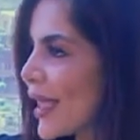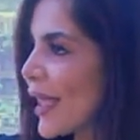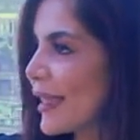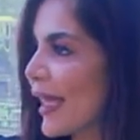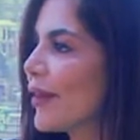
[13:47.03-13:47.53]

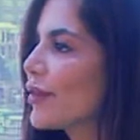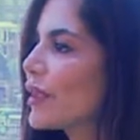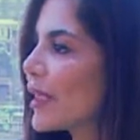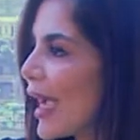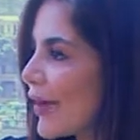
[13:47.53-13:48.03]
They
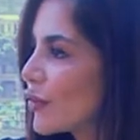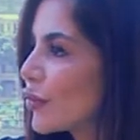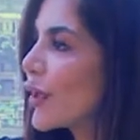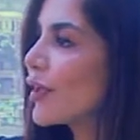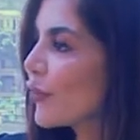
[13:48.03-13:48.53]
have to
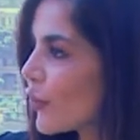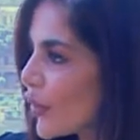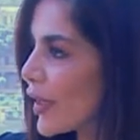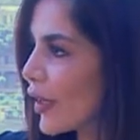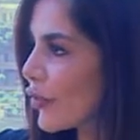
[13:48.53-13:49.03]
work for the
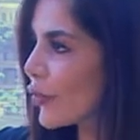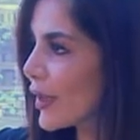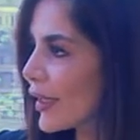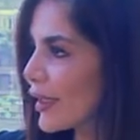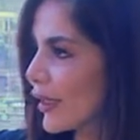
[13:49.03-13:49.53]
country,
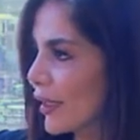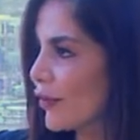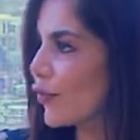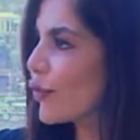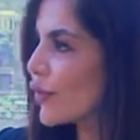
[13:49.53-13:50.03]

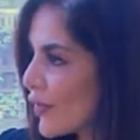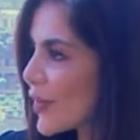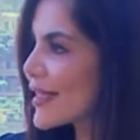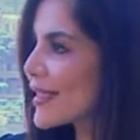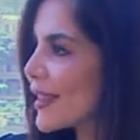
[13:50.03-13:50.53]
for the
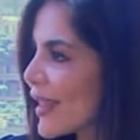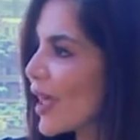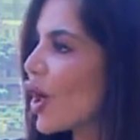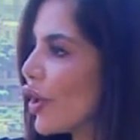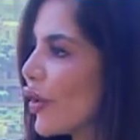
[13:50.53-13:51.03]
reason they
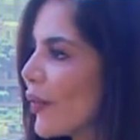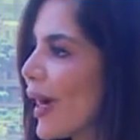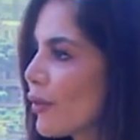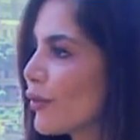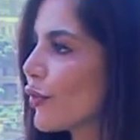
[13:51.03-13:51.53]
are around for.